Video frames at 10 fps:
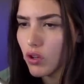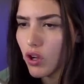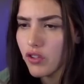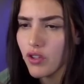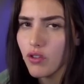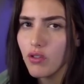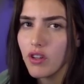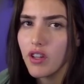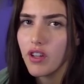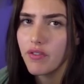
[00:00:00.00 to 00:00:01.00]
Also,
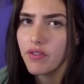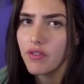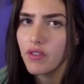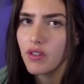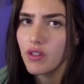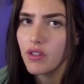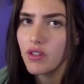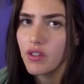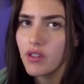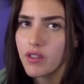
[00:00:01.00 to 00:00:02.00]
if
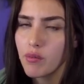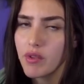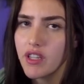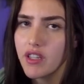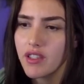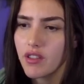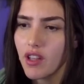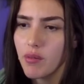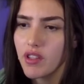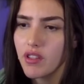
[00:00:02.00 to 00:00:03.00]
somebody is
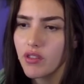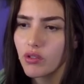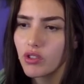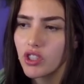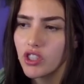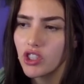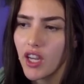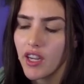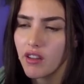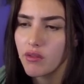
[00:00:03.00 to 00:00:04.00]
typing the solution in
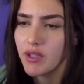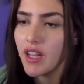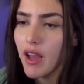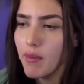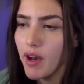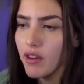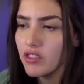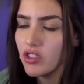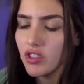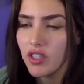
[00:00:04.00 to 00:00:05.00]
chat, give them a timeout,
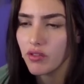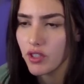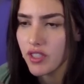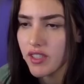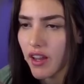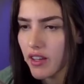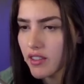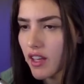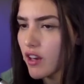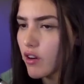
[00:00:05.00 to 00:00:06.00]
just like for a second,
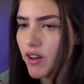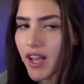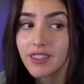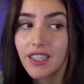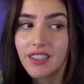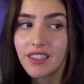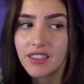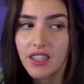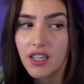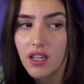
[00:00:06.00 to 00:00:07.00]
because I don't want to accidentally
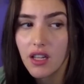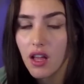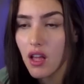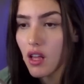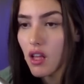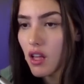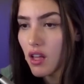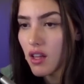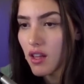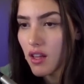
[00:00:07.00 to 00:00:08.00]
see it.
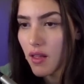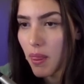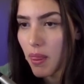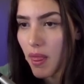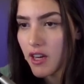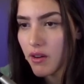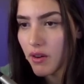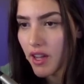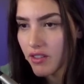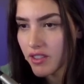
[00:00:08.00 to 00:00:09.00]

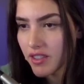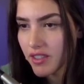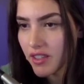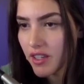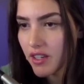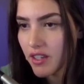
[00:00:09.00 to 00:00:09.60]
Anyway, I know this is it.